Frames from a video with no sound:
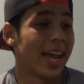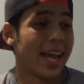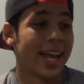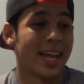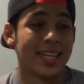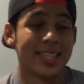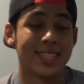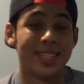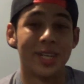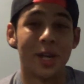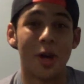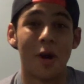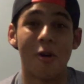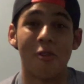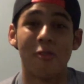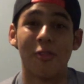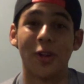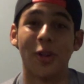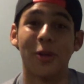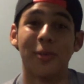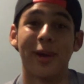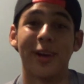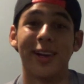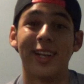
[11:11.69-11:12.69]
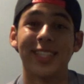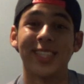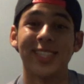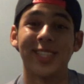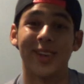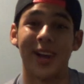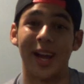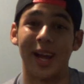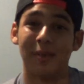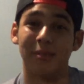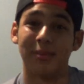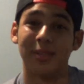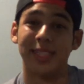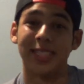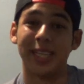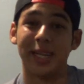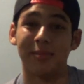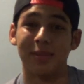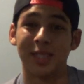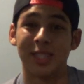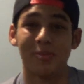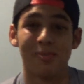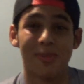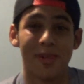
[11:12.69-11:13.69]
and you know, follow me on Instagram,
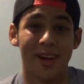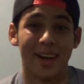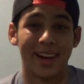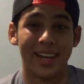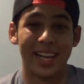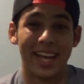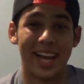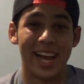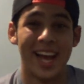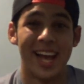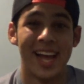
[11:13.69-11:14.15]
shameless plug.